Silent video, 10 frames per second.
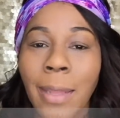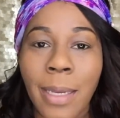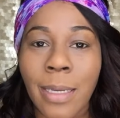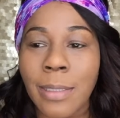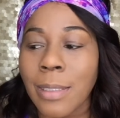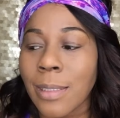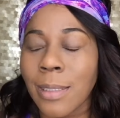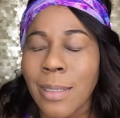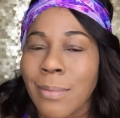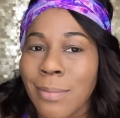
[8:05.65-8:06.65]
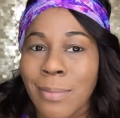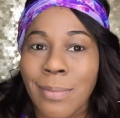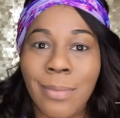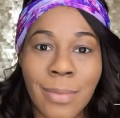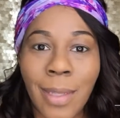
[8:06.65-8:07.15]
because it's
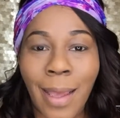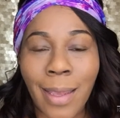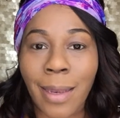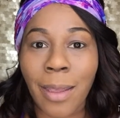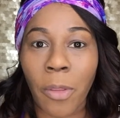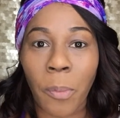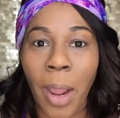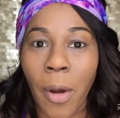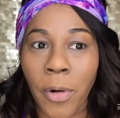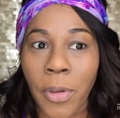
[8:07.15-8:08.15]
like any other powder.